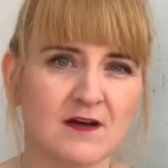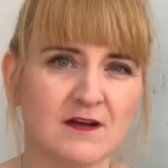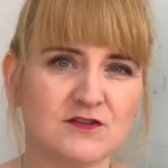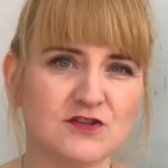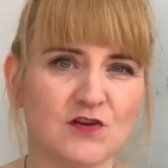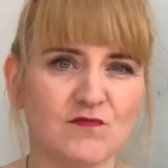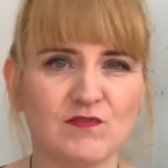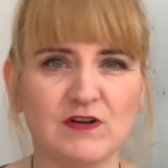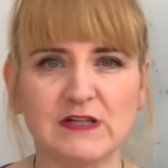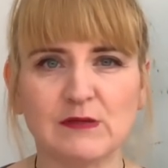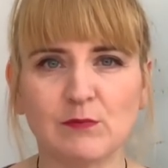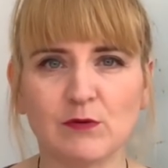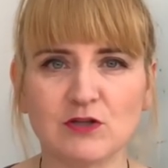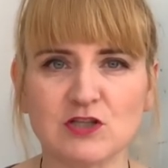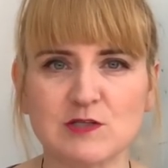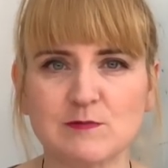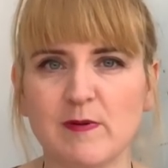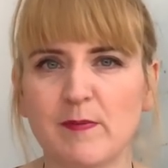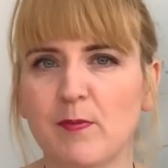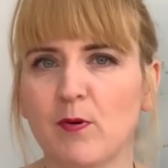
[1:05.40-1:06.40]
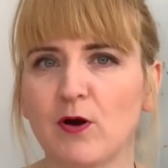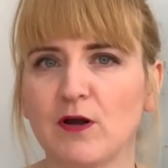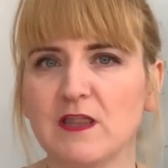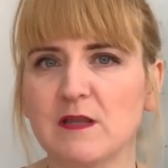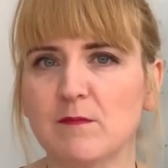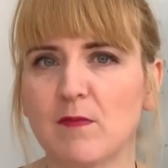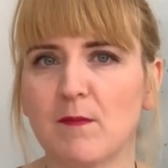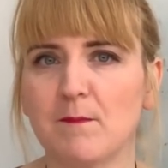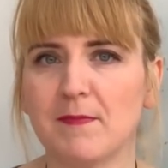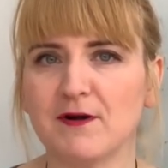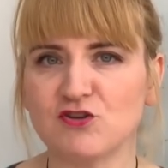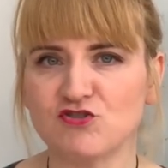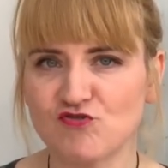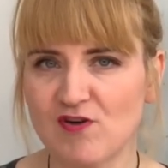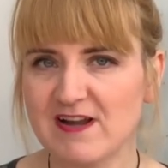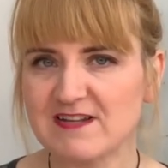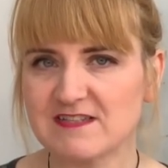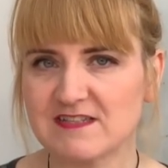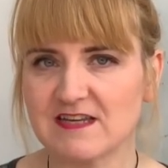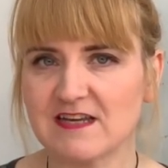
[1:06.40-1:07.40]
don't really want to be putting them on my
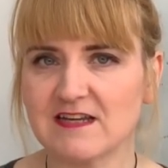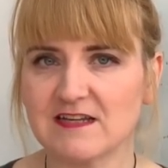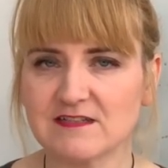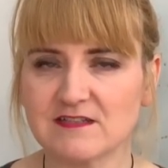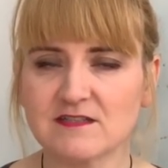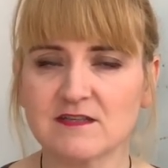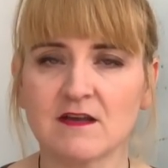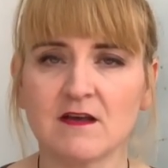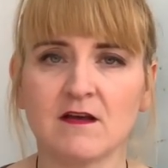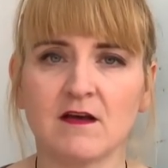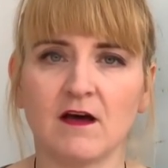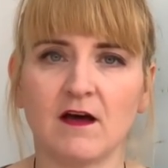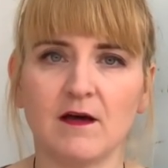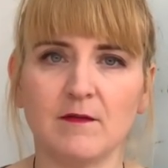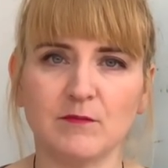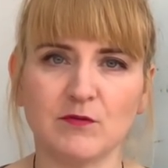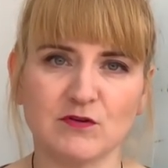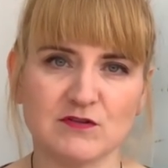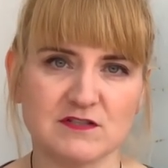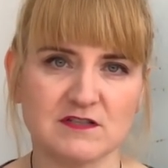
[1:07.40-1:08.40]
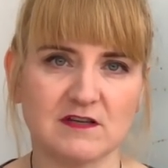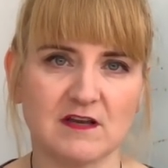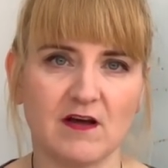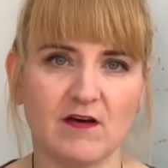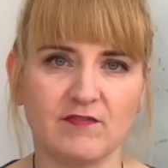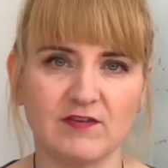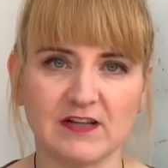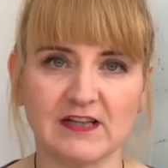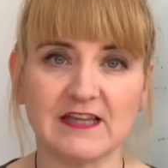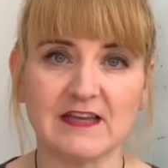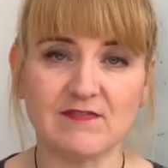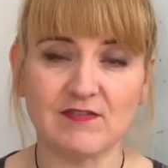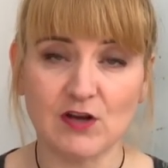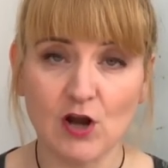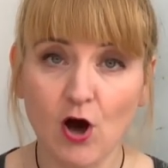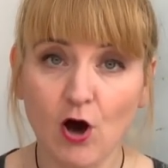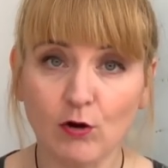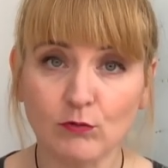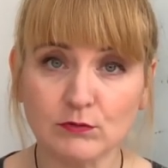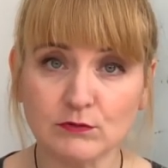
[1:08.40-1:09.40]
dresses because of it leaving
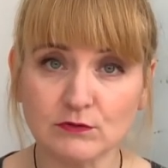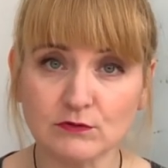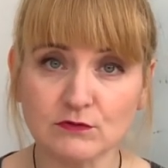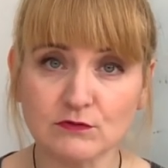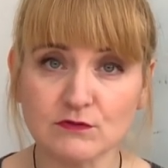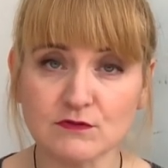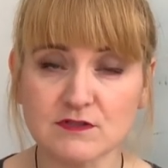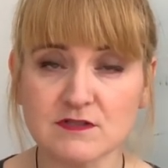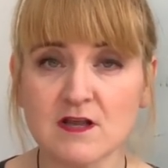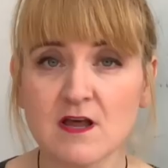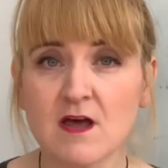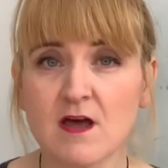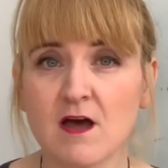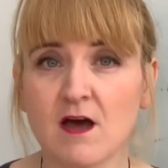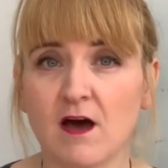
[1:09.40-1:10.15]
holes.